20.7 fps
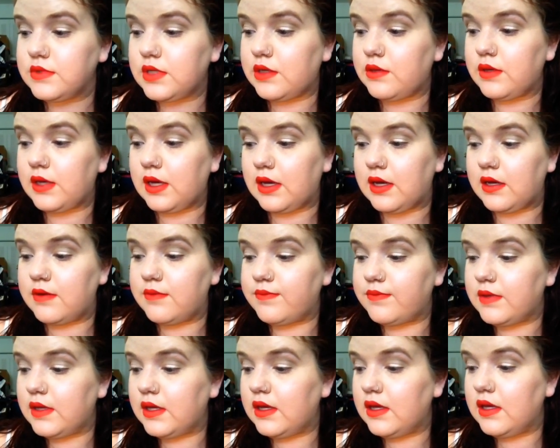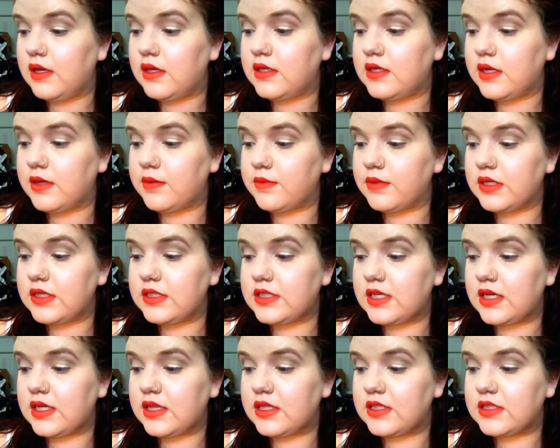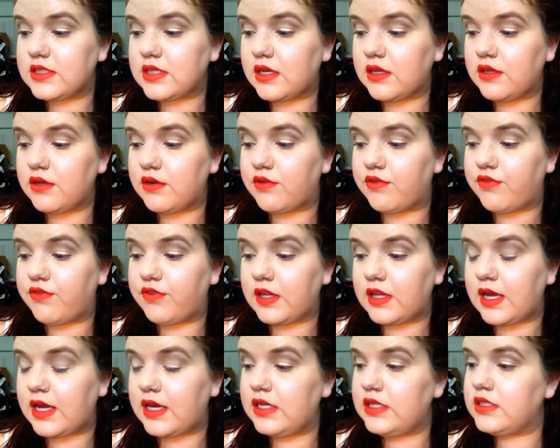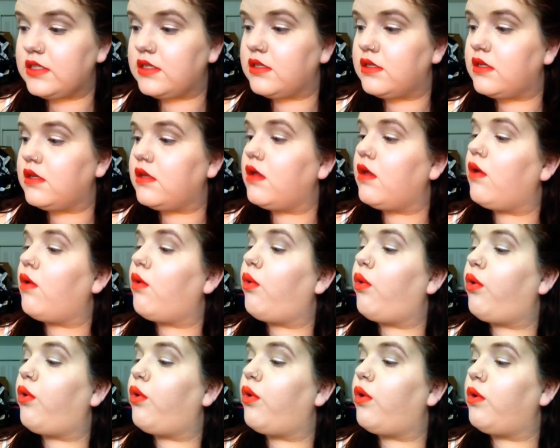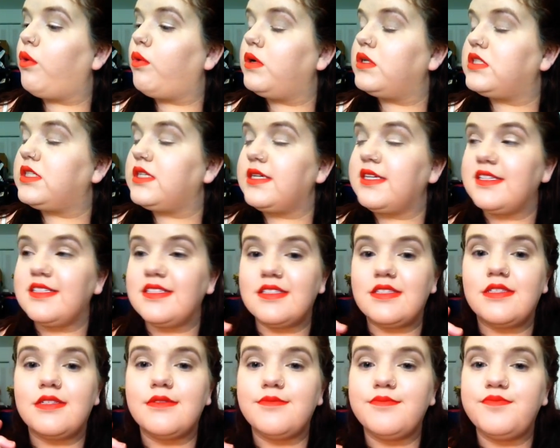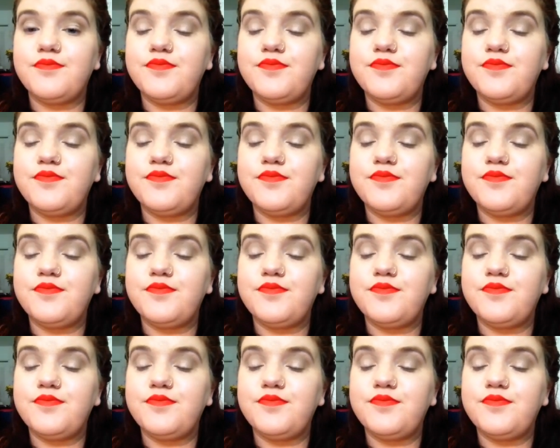Okay, now I'm going to take this color Flight, which is,